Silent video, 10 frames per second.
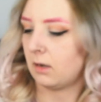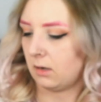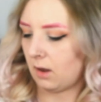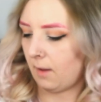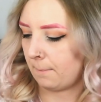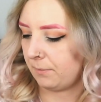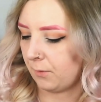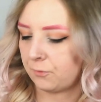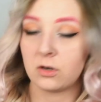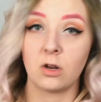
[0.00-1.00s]
And
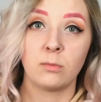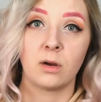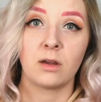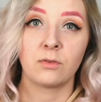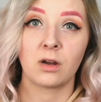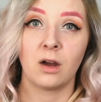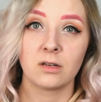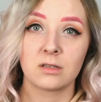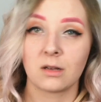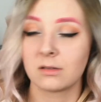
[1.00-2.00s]
if you know my
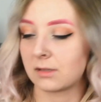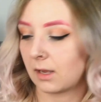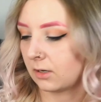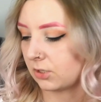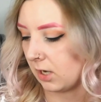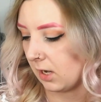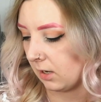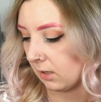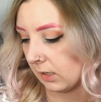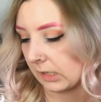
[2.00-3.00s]
avocado toast, I
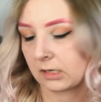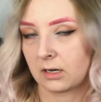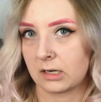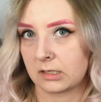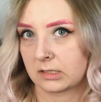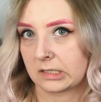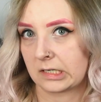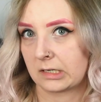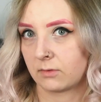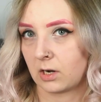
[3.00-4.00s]
literally like an
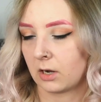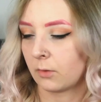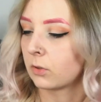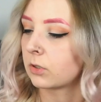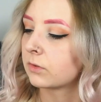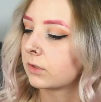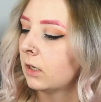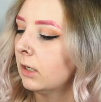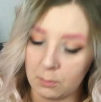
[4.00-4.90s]
entire avocado on toast.